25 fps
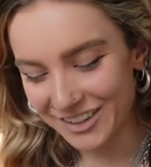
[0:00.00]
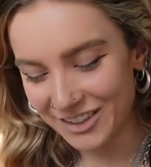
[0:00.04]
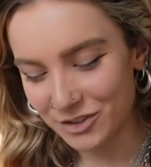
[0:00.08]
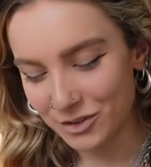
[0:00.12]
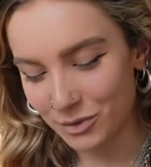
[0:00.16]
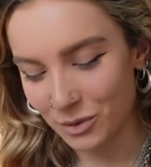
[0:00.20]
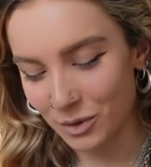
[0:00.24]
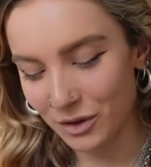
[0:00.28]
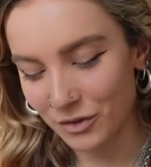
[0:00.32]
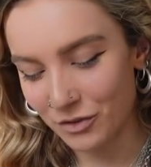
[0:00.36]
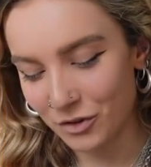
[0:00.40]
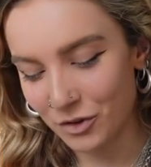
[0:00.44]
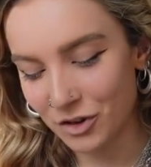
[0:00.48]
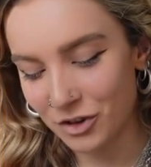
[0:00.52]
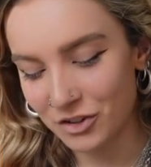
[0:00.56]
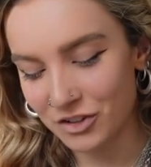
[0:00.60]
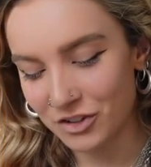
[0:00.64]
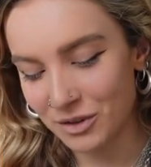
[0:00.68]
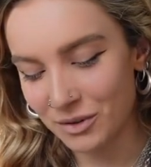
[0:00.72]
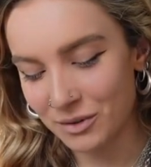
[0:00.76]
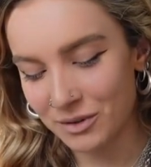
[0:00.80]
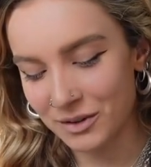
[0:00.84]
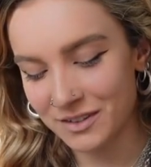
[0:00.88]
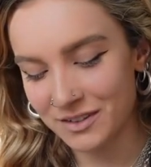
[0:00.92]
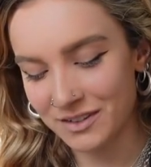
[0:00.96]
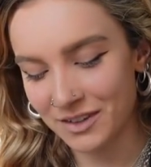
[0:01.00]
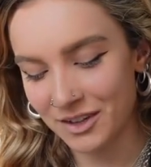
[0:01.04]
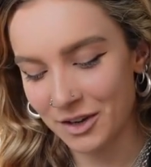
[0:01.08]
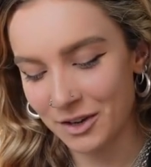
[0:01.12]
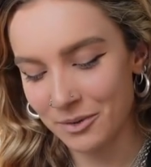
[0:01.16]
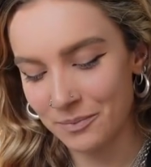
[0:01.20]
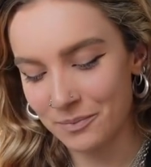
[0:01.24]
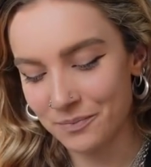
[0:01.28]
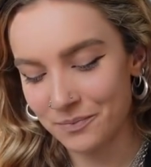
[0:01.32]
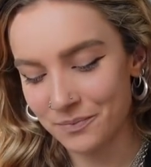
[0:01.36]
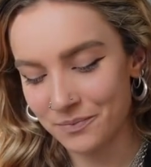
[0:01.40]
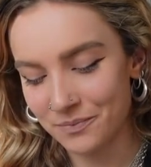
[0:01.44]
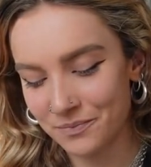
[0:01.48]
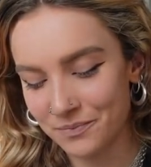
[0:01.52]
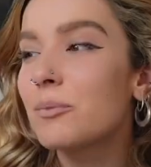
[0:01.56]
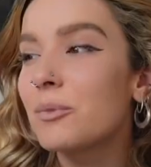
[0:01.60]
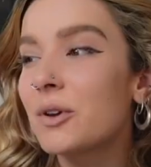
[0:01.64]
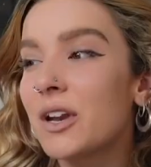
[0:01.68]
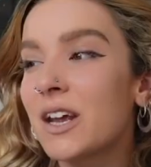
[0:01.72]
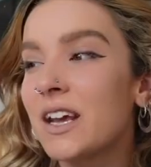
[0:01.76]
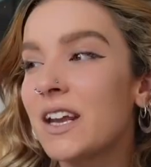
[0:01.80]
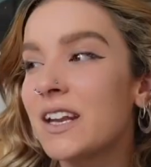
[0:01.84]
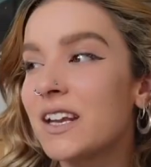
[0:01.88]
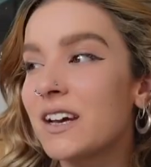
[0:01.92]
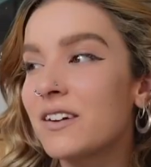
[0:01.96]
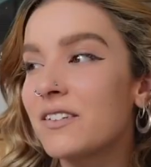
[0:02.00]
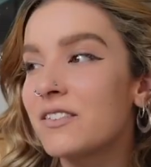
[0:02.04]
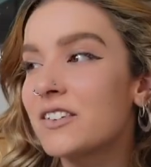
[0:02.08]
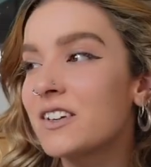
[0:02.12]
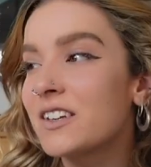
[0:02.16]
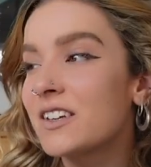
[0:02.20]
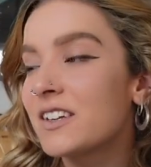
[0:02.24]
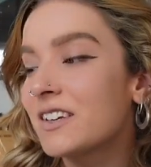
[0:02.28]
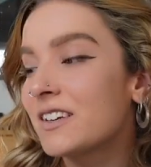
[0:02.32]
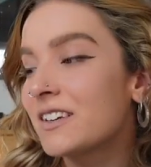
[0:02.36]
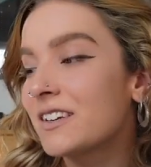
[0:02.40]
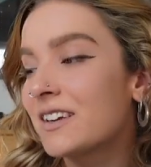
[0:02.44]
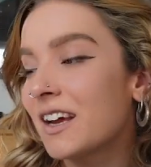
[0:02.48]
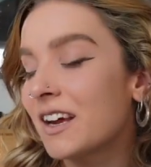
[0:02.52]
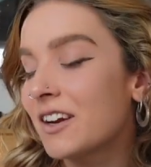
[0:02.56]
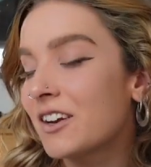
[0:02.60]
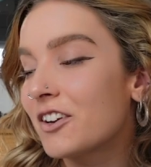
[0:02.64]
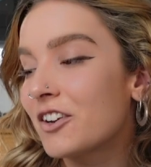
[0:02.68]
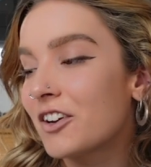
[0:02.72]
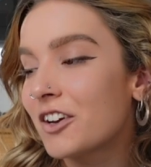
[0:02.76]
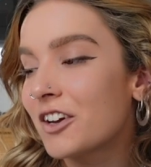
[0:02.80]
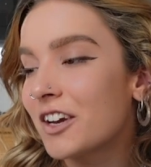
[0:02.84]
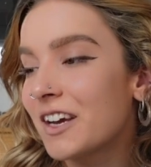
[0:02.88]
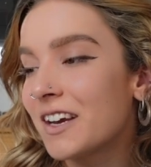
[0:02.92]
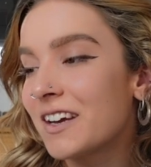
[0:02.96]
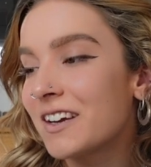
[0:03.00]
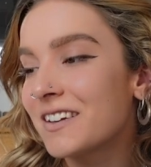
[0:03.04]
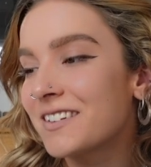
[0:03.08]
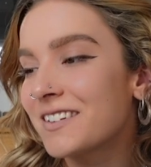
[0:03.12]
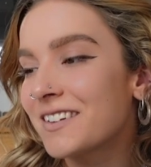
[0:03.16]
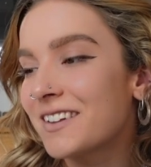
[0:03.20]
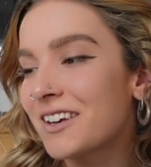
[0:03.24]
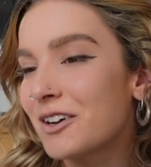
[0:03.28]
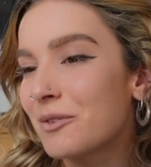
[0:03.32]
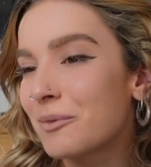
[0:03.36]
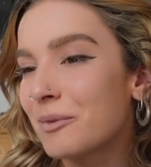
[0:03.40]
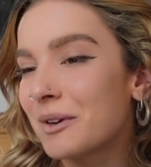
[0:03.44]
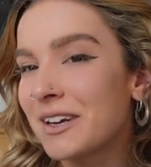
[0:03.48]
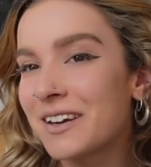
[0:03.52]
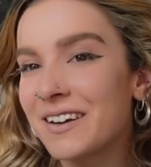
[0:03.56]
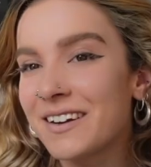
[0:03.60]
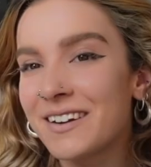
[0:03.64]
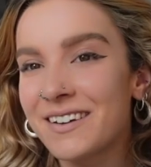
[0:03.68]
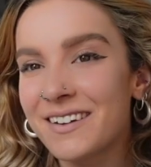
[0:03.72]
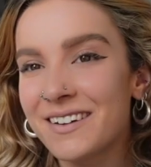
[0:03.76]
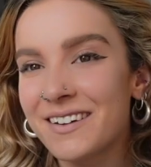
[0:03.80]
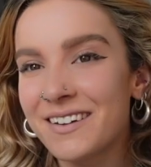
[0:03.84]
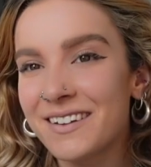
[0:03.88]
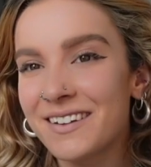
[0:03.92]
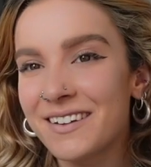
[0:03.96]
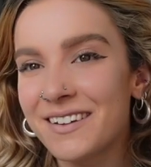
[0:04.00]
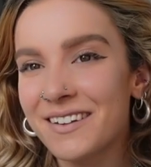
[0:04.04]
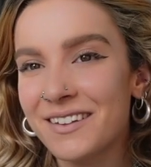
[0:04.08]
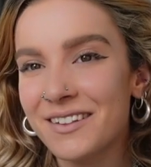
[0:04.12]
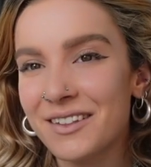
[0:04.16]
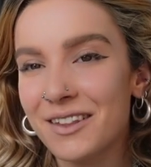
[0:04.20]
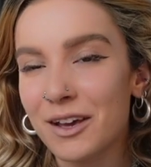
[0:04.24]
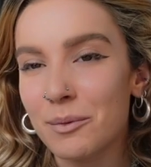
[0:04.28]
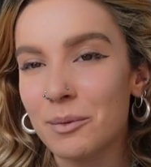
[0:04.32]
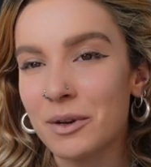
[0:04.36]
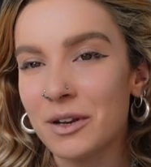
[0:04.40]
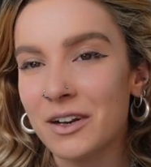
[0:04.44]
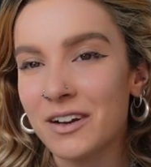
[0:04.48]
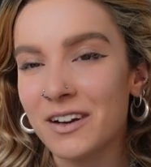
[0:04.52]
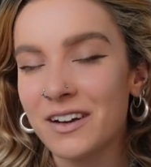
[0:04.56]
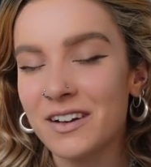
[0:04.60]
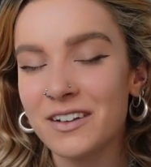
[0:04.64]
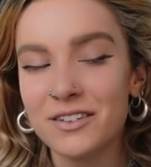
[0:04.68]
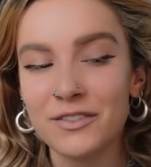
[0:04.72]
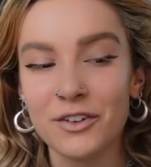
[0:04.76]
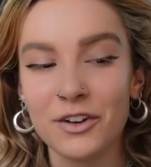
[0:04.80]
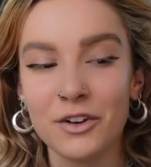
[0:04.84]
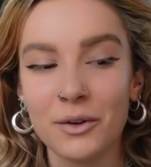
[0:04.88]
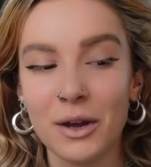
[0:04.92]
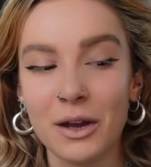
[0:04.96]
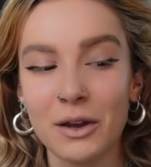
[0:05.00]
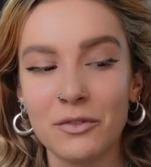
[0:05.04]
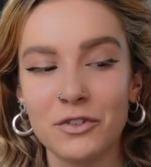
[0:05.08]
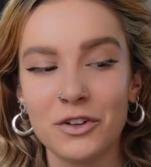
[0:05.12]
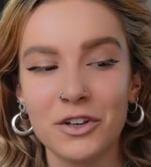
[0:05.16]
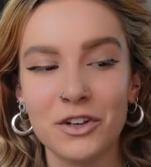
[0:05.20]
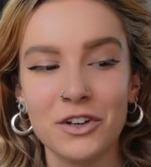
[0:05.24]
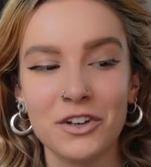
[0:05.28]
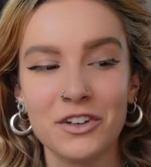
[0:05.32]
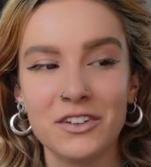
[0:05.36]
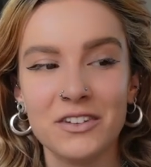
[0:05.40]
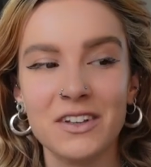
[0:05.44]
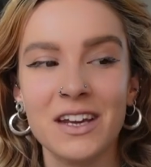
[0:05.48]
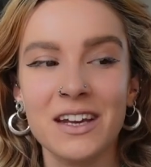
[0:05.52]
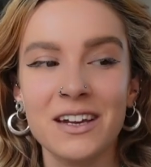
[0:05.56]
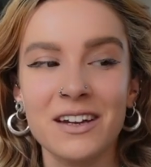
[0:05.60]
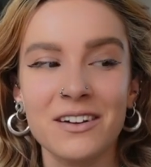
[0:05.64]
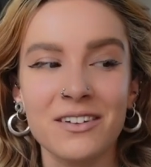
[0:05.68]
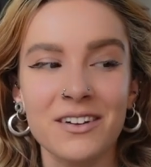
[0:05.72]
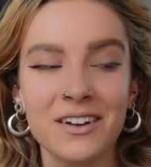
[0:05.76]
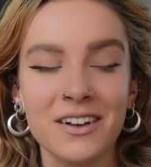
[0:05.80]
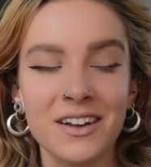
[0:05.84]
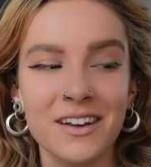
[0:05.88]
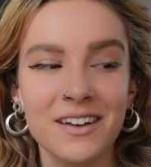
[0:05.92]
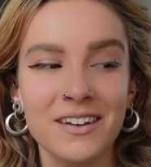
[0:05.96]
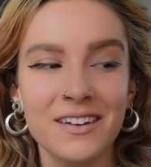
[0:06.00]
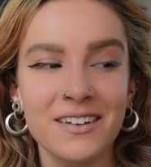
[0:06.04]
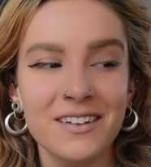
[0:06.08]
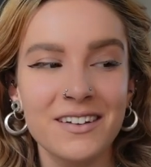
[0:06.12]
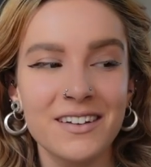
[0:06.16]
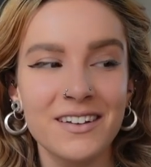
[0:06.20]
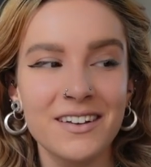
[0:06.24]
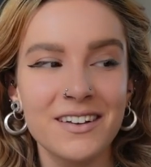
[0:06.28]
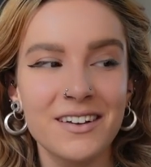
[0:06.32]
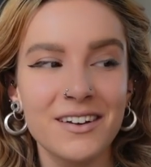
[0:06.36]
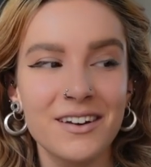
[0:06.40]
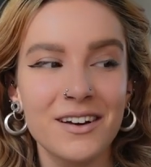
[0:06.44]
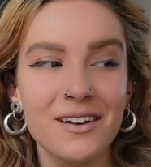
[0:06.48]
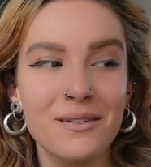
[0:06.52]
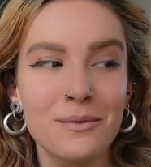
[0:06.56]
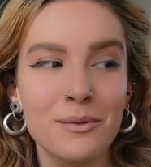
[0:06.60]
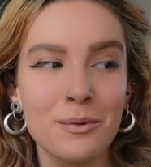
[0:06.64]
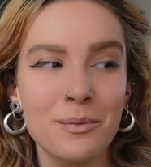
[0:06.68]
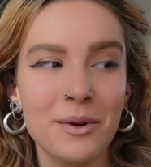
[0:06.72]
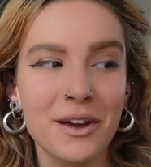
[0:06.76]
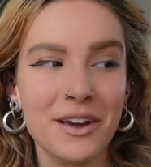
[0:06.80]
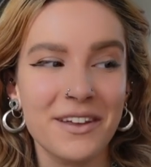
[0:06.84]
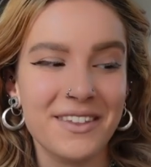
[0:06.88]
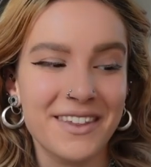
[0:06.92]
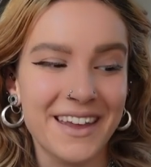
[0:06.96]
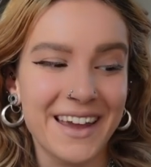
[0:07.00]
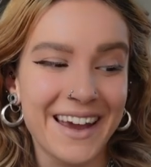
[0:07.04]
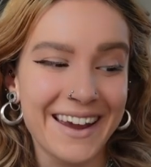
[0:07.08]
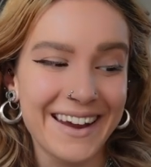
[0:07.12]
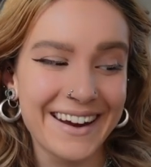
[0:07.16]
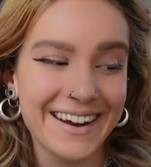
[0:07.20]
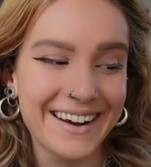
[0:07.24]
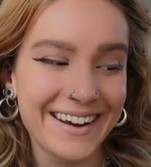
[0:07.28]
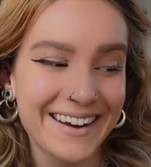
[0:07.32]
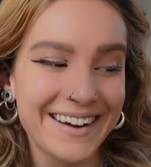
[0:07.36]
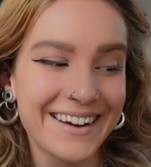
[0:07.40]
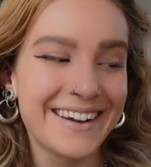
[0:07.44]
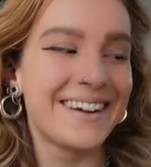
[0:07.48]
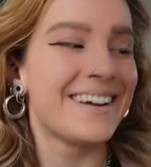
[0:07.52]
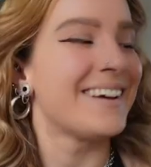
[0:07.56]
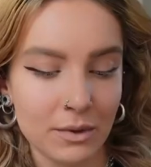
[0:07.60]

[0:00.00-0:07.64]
so all I've got to do is um, put it in the oven and, and cook it so that'll be that'll be nice if I don't have to cook tea on there uh, on my birthday.